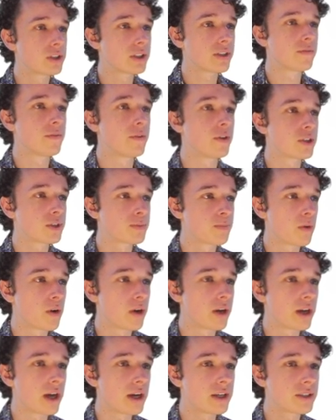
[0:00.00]
on to the first
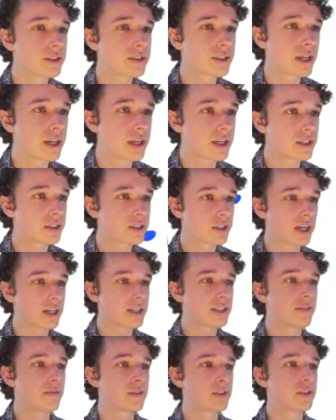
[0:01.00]
point, understanding
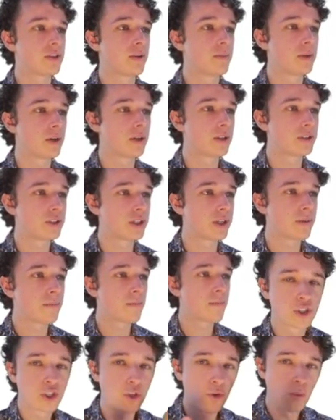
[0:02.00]
scientific terminology.
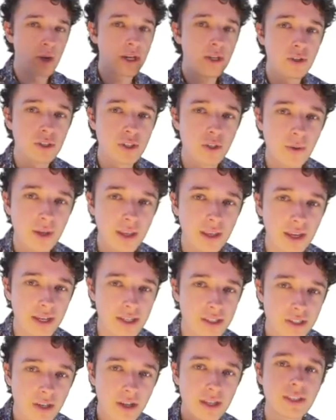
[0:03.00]
So when you're doing
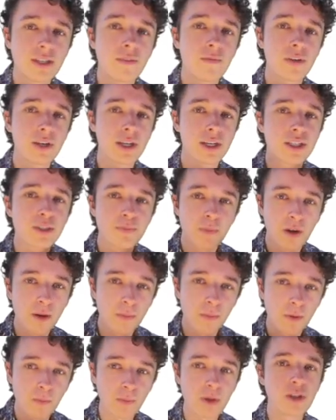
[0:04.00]
a scientific
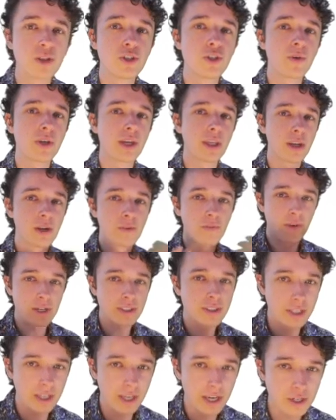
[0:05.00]
experiment, when you're doing an
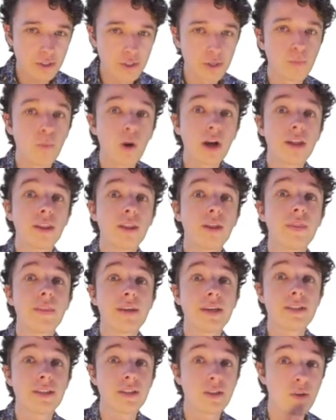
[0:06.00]
investigation, one of the
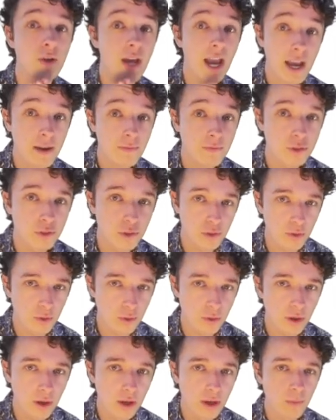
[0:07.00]
things that you have to
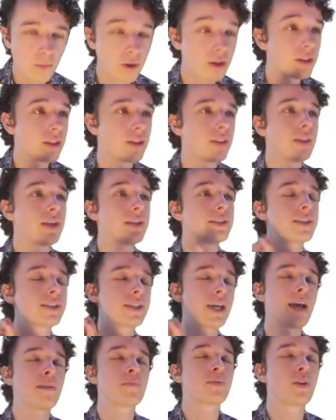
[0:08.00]
do, one of the things
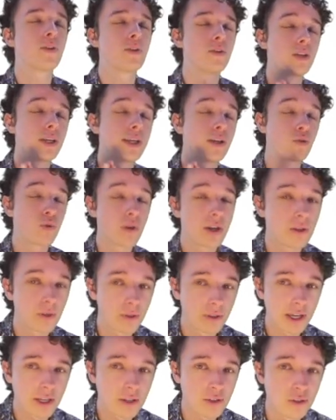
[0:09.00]
that's absolutely
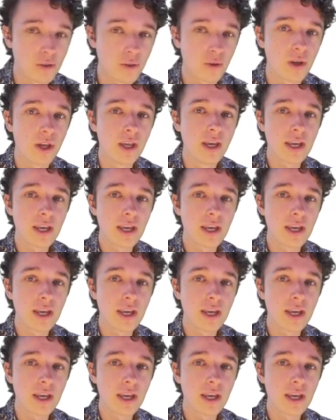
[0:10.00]
critical that you do,